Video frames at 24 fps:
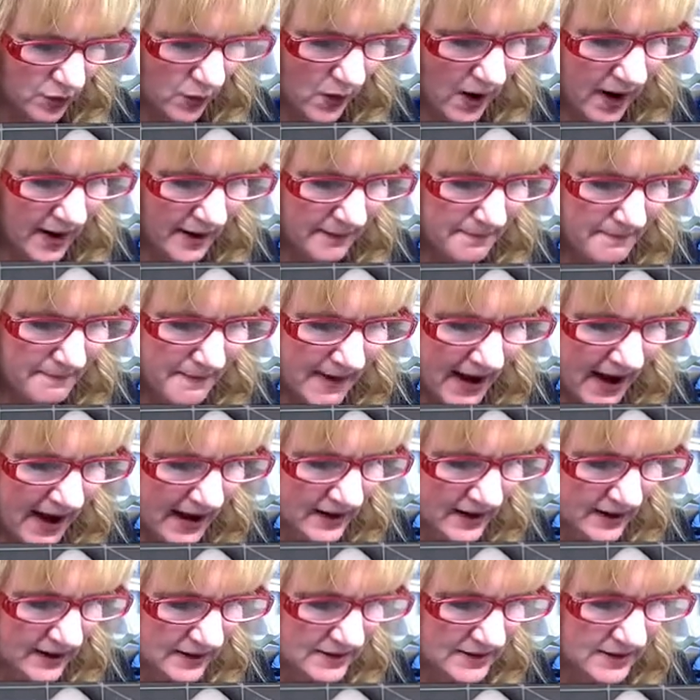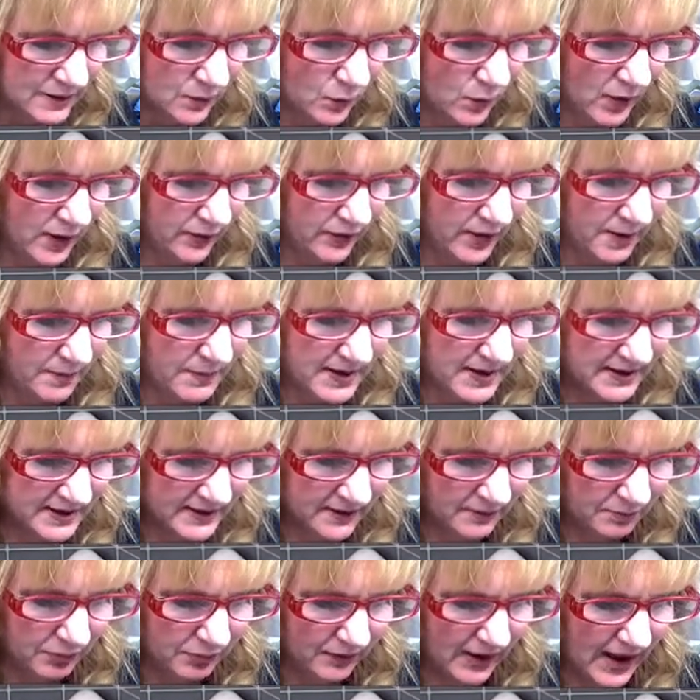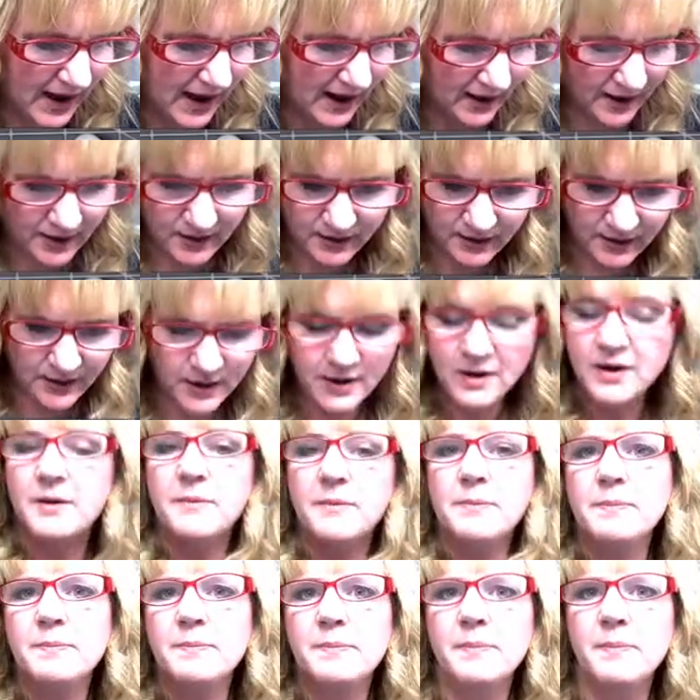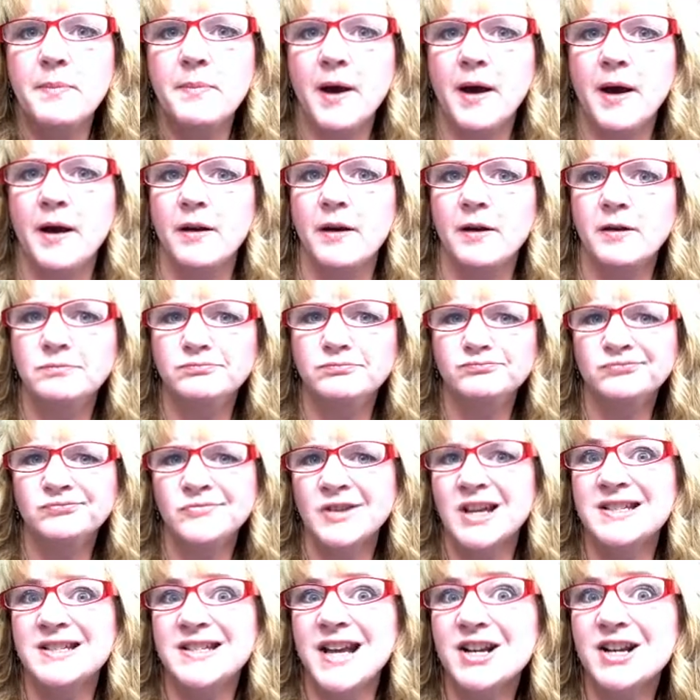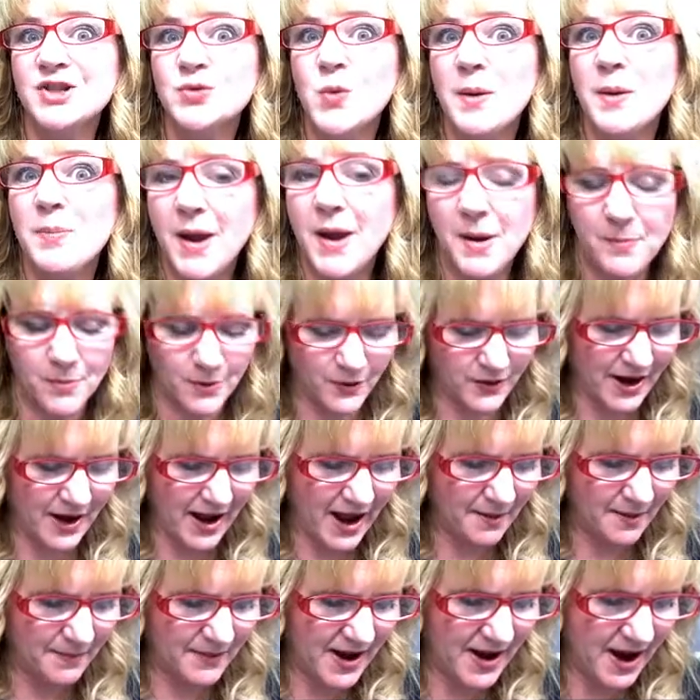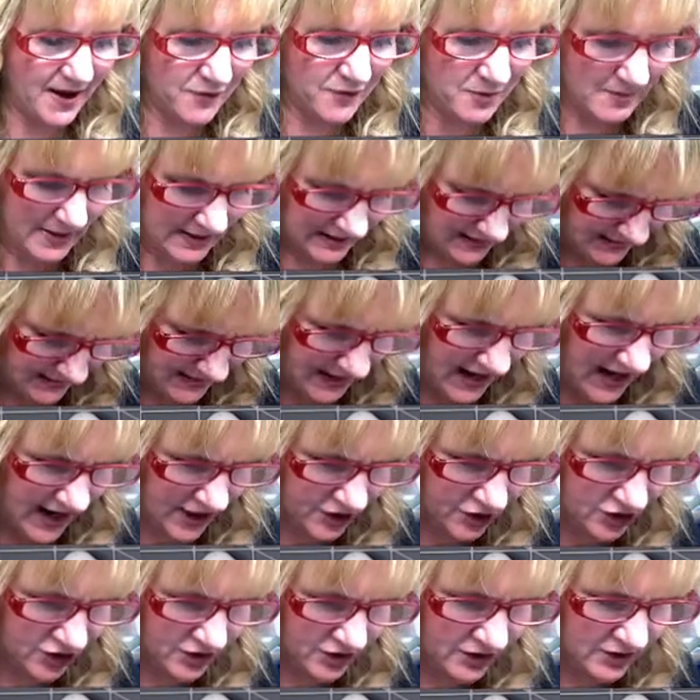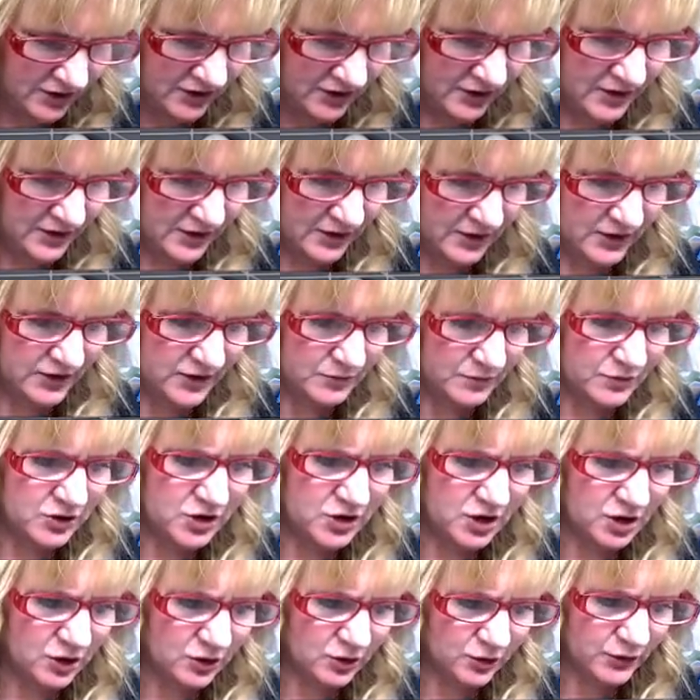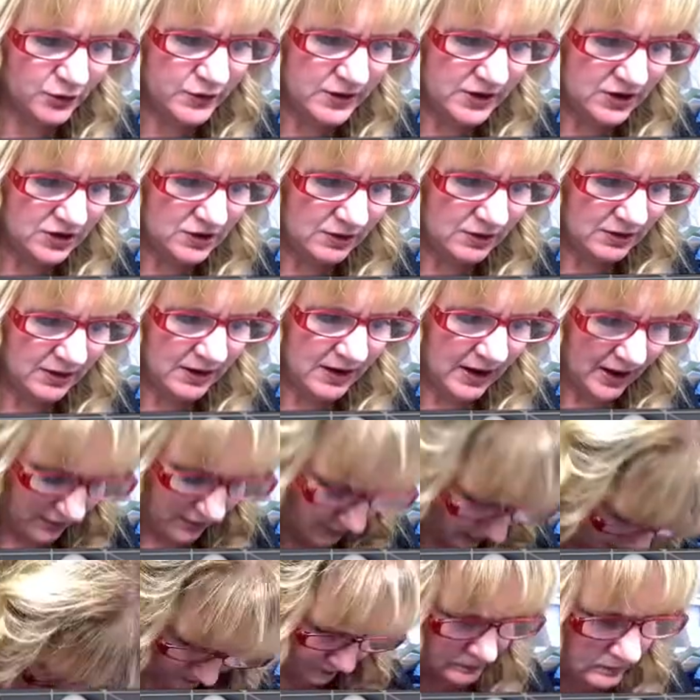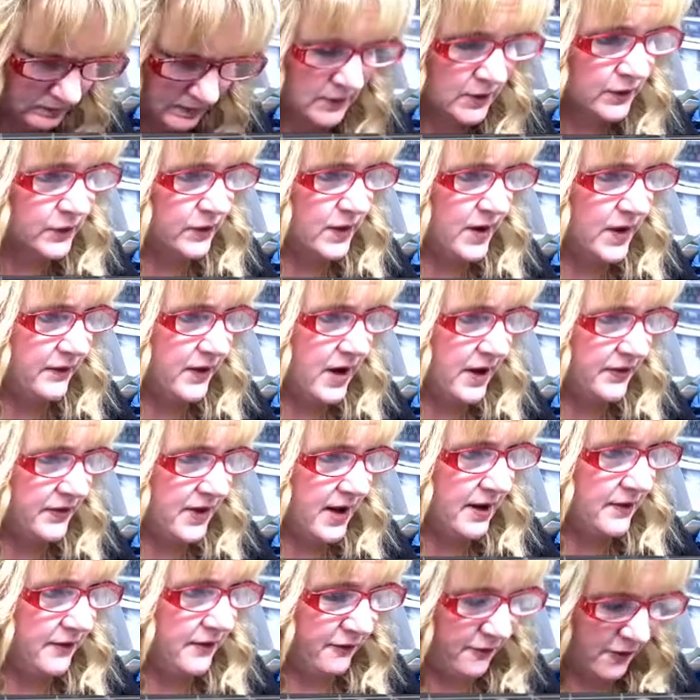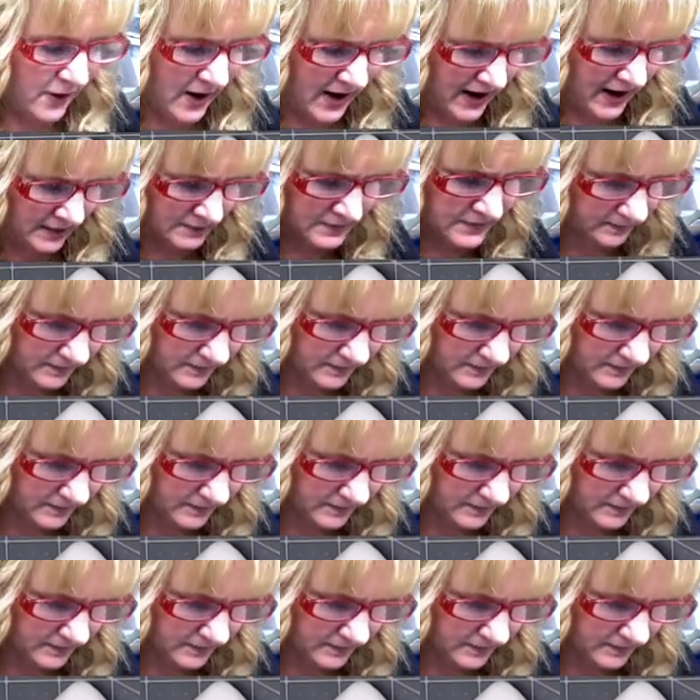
I mat it with a piece of black uh, text weight paper that I happen to have in my stash. So I'm just going to glue these two together. So I've got that framed.